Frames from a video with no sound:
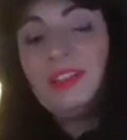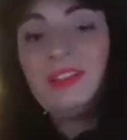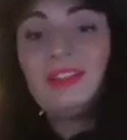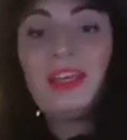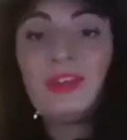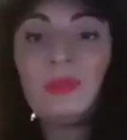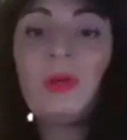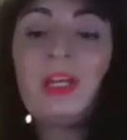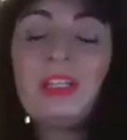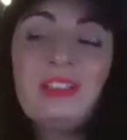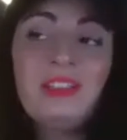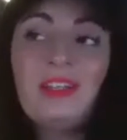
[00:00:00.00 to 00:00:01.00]
So that's
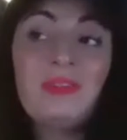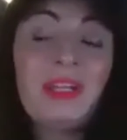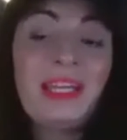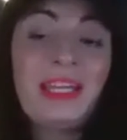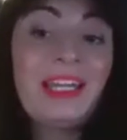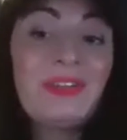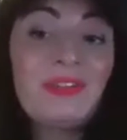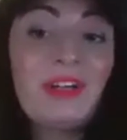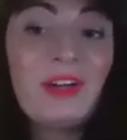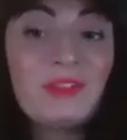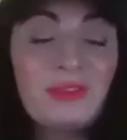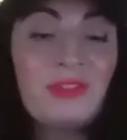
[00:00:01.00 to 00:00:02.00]
when, like any other
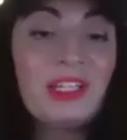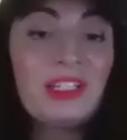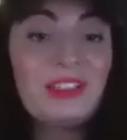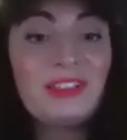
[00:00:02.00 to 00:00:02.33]
after event,